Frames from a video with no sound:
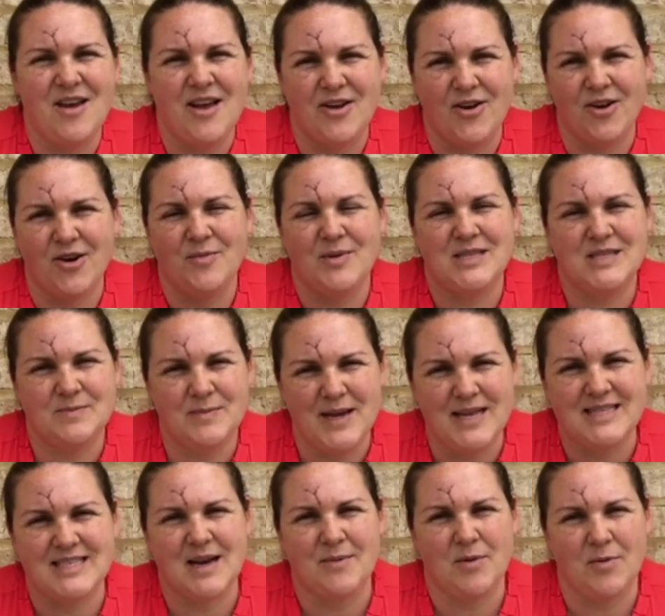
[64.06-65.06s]
economy
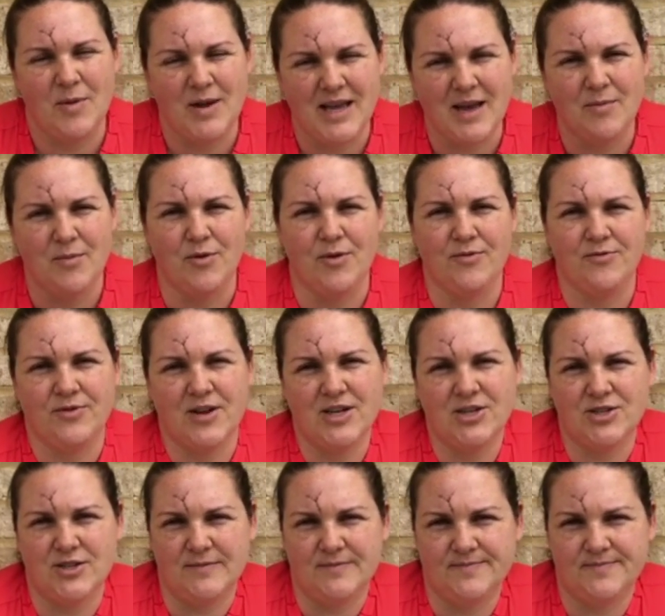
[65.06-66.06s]
speeds up and we get more
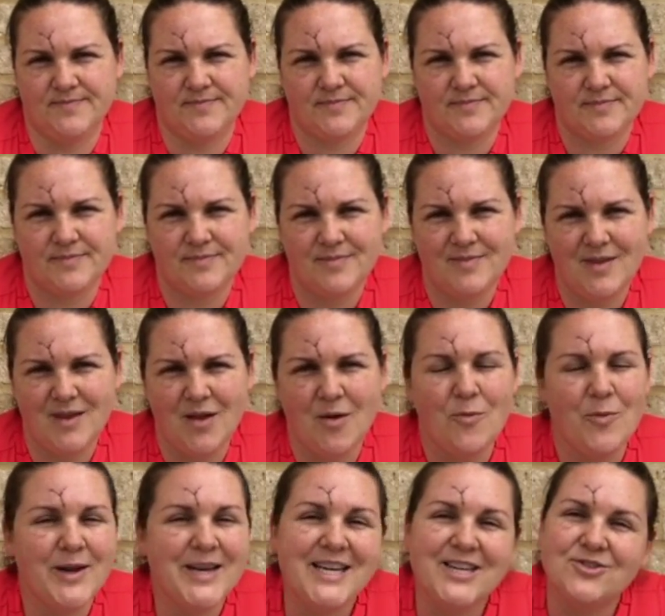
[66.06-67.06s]
inflation.
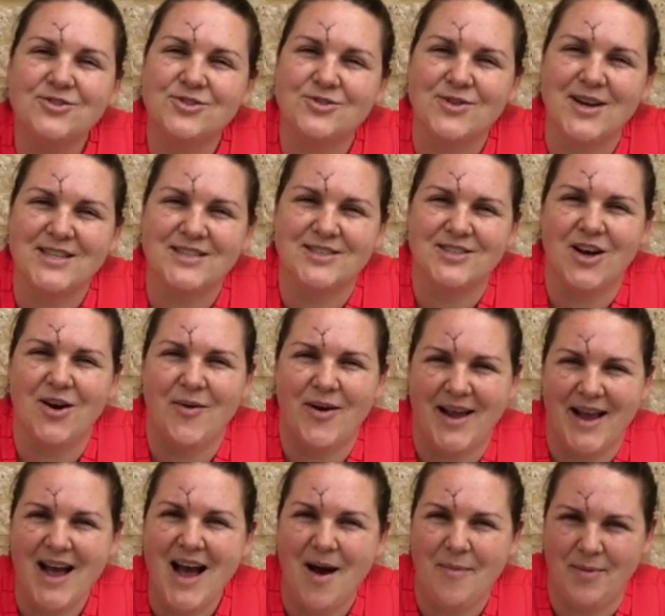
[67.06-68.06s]
When interest rates are
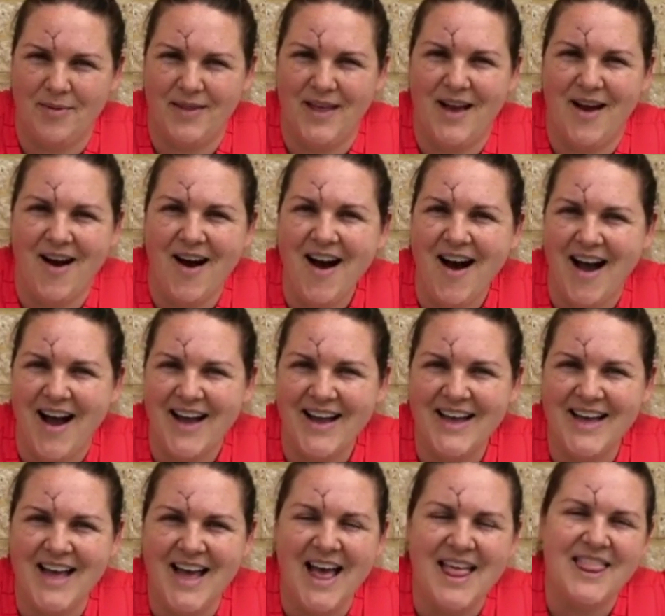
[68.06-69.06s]
going up and they're high,
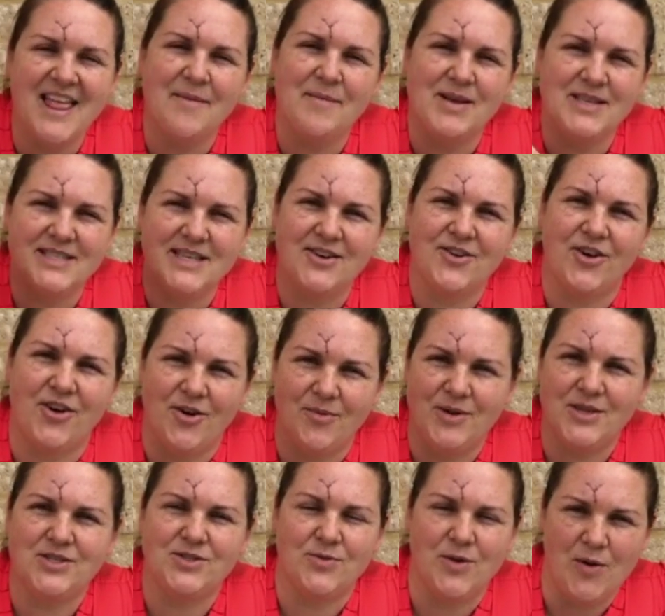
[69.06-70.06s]
that means the economy
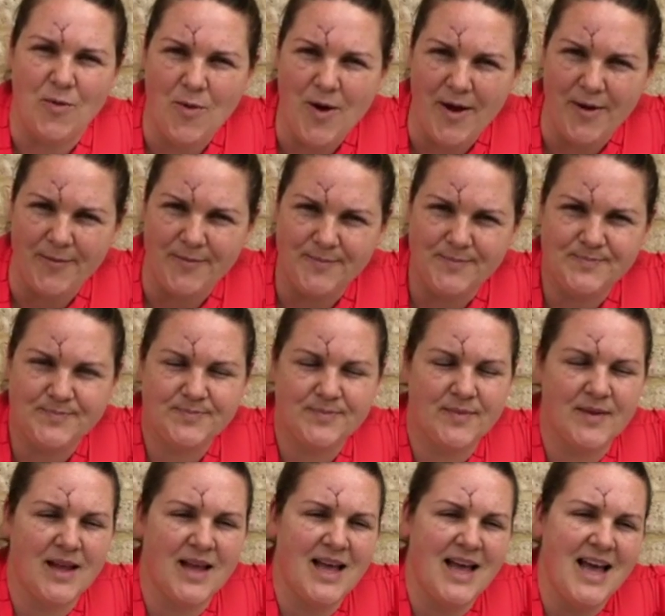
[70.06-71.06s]
is doing well.
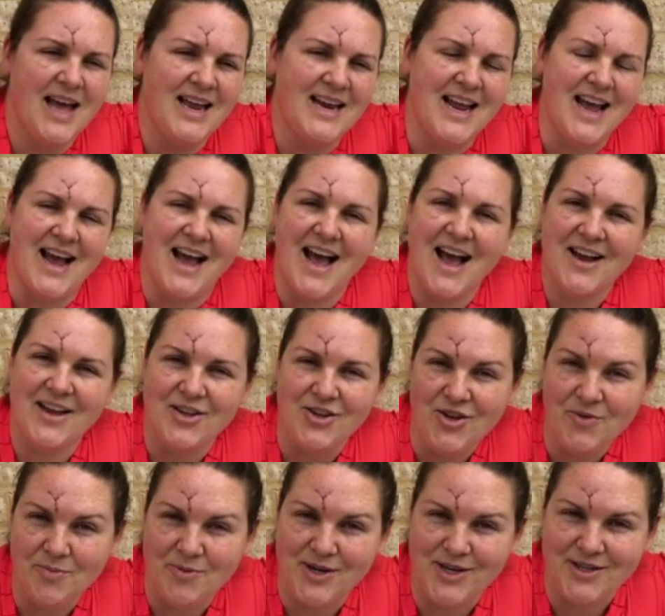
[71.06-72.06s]
Now, how can
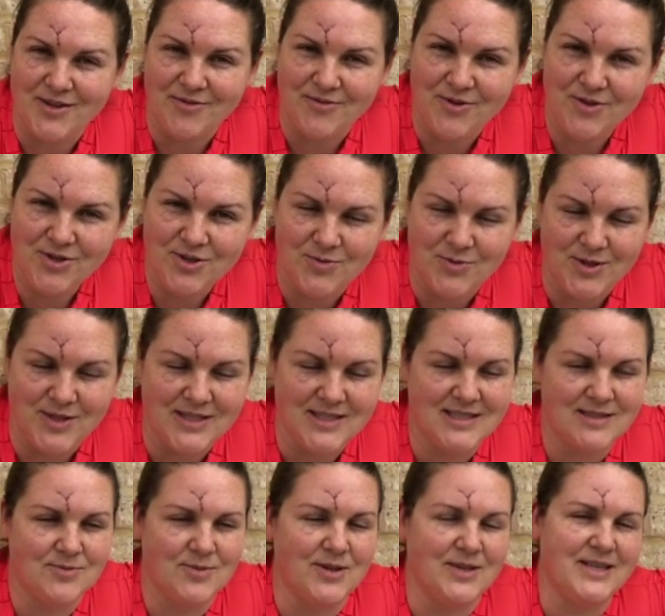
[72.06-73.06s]
you predict the future with
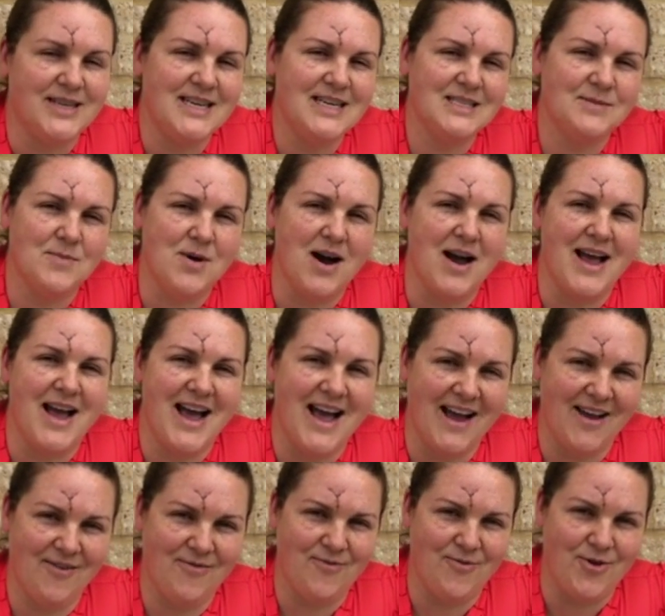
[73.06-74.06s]
this? Well, here's my
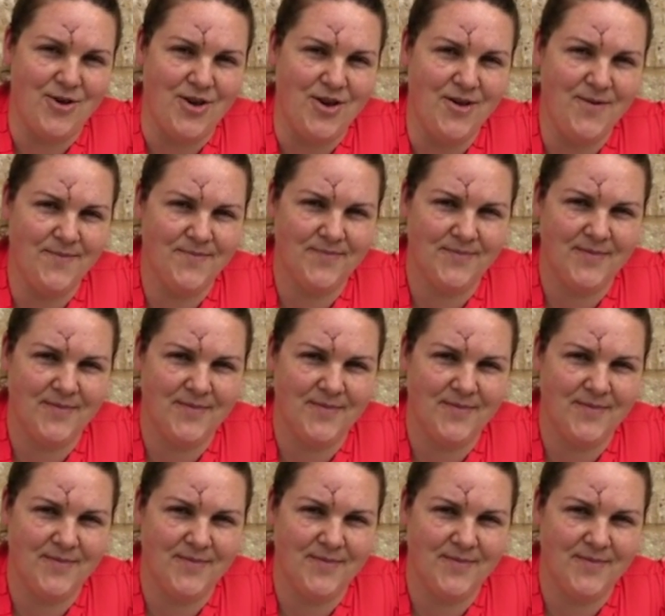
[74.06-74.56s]
hack for you.